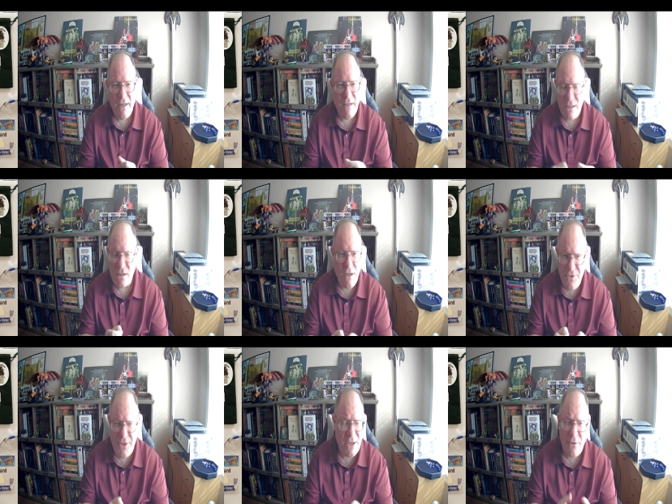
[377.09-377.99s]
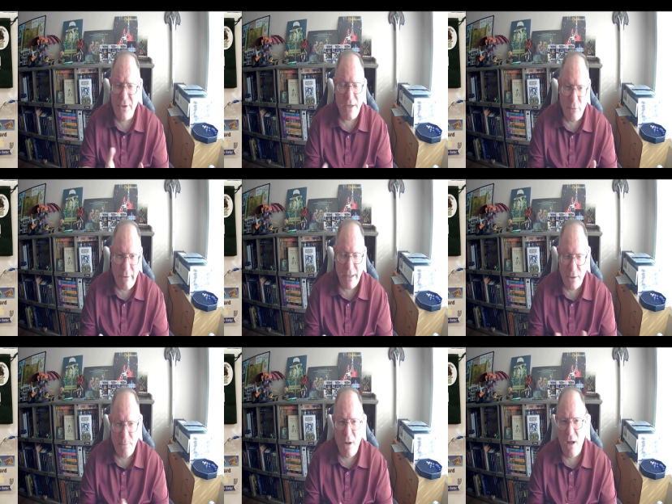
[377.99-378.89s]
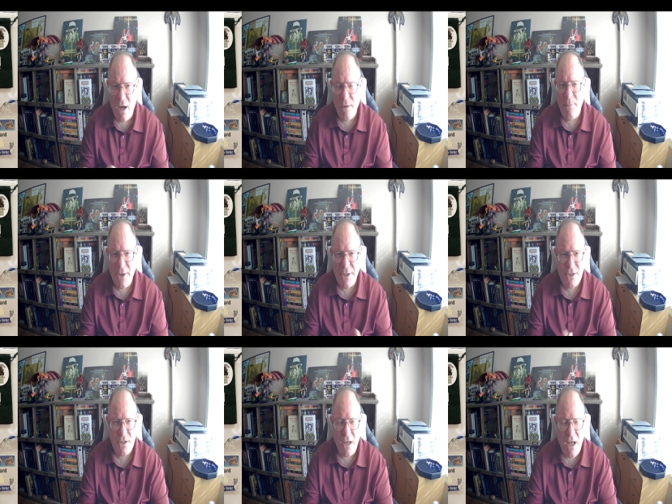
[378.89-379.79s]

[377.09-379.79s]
That's thinner than a regular pog, but it's a